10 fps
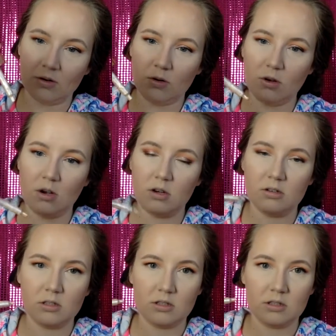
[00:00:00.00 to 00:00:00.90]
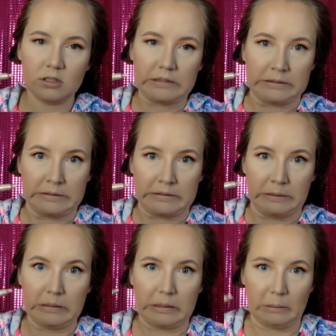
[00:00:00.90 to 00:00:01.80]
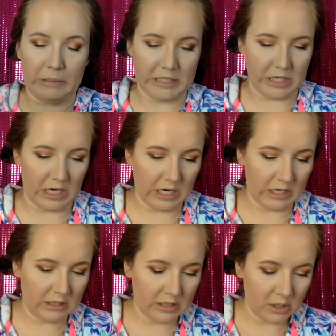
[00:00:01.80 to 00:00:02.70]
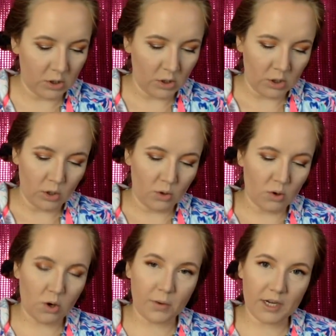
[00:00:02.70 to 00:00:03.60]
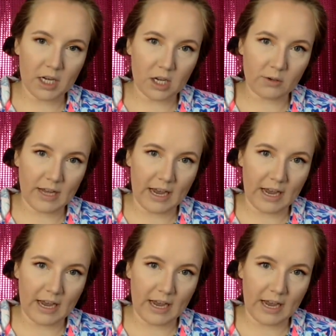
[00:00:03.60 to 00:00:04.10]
That was a little much, huh? Oh, we're gonna glue the